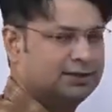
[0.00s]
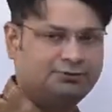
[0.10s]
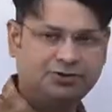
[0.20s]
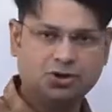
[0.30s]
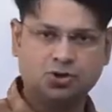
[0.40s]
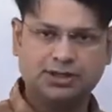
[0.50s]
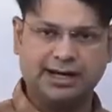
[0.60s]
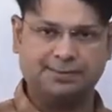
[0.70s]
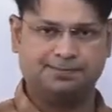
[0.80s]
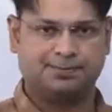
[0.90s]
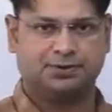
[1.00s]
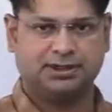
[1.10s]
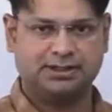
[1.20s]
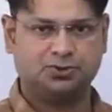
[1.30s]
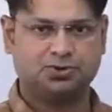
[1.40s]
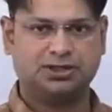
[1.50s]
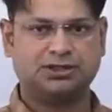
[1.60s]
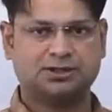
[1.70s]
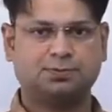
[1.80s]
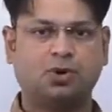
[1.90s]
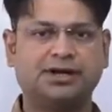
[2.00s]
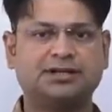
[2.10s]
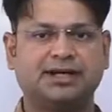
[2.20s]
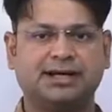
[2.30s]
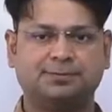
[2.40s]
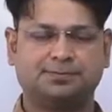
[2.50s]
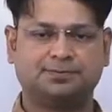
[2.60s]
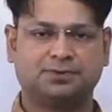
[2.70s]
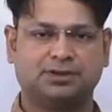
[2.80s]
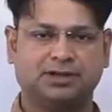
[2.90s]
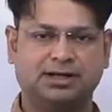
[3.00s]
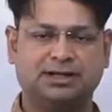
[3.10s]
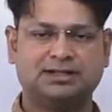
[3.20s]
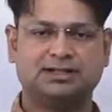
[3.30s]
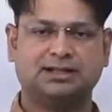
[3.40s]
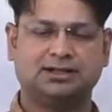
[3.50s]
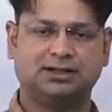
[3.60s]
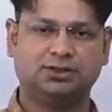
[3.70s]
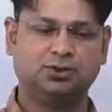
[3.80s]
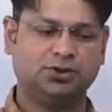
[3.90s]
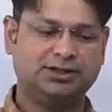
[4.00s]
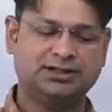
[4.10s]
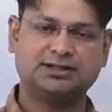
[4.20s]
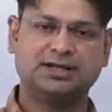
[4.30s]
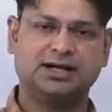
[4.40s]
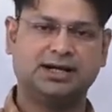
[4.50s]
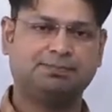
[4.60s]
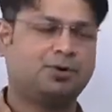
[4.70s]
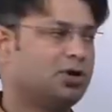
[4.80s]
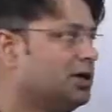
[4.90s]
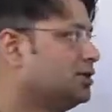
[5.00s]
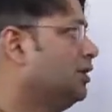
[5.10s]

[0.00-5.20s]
phenotype that you see, this body type, is it is a product